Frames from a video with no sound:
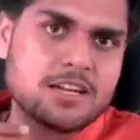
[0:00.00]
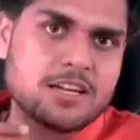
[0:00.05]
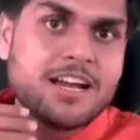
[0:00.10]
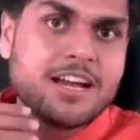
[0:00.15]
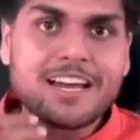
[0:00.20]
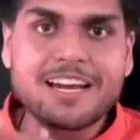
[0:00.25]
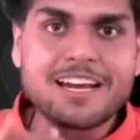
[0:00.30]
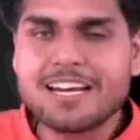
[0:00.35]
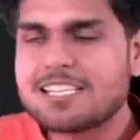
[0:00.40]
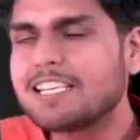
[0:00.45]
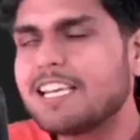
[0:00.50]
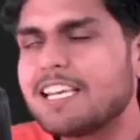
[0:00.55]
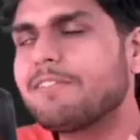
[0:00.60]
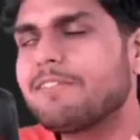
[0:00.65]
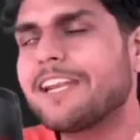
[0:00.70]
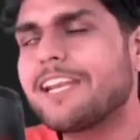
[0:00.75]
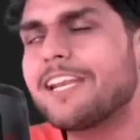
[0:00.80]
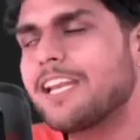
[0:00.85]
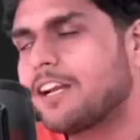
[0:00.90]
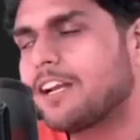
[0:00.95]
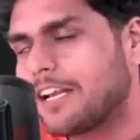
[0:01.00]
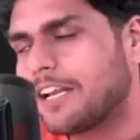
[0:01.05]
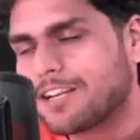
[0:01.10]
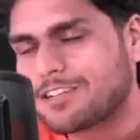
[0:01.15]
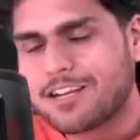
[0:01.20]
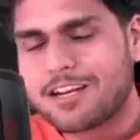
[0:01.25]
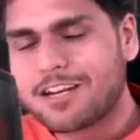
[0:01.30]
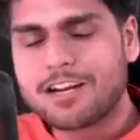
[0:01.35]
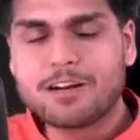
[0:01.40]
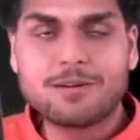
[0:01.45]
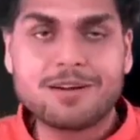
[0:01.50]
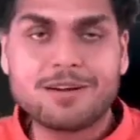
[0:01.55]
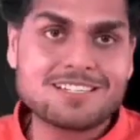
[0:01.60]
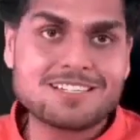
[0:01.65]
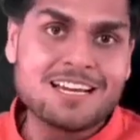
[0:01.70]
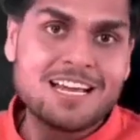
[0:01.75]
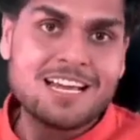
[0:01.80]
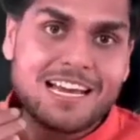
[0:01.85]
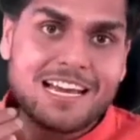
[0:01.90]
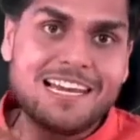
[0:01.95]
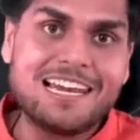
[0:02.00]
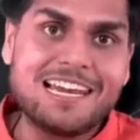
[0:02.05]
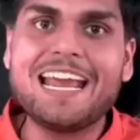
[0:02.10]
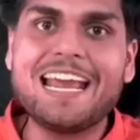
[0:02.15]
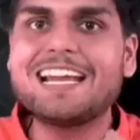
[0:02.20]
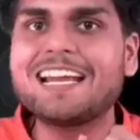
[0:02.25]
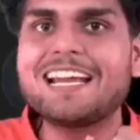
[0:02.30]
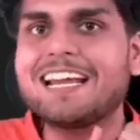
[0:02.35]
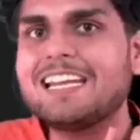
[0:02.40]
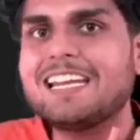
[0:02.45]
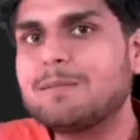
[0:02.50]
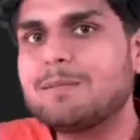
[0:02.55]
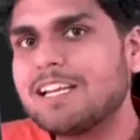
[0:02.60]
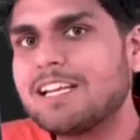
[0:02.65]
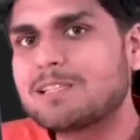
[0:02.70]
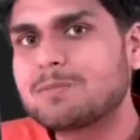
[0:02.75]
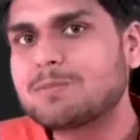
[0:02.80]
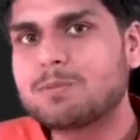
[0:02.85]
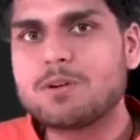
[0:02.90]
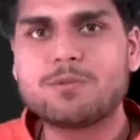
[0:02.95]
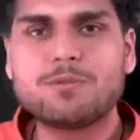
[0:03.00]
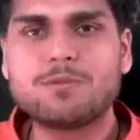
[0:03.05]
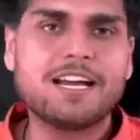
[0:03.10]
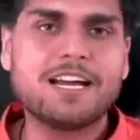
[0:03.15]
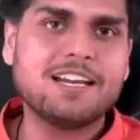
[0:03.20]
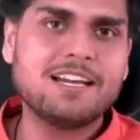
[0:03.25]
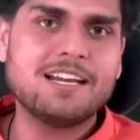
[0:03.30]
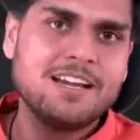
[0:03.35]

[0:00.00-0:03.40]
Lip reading: receive any connection request, like anybody's profile,